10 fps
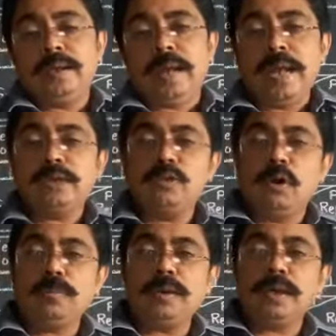S
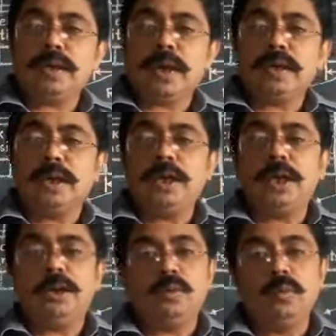orbital can
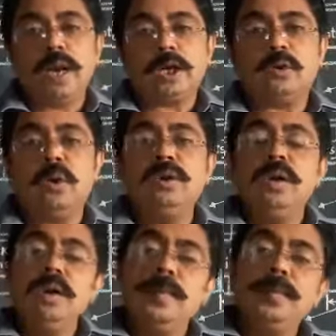contain 2 electrons,
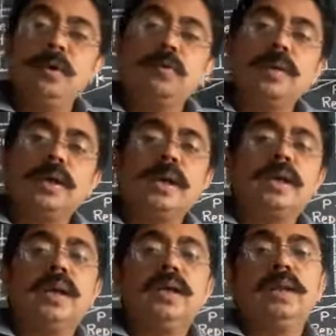p orbital can
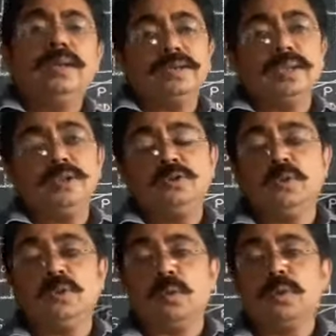contain 6.
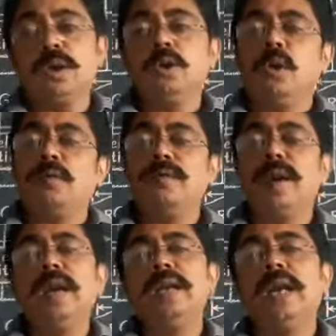So total
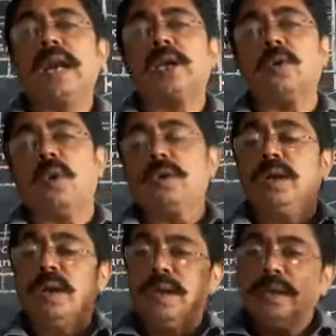of 8 electrons
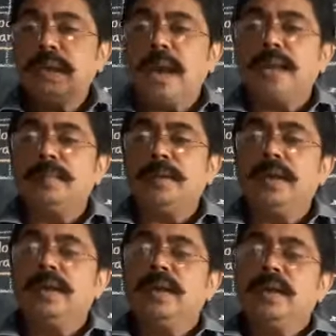can be
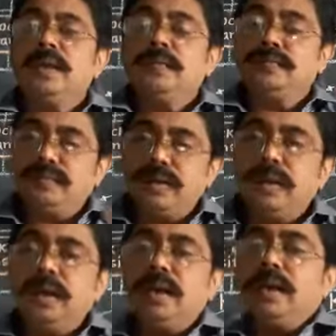
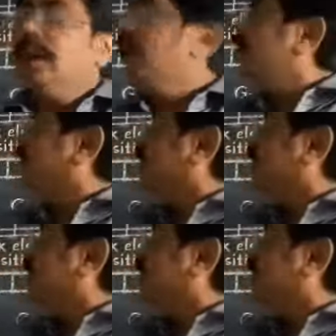filled in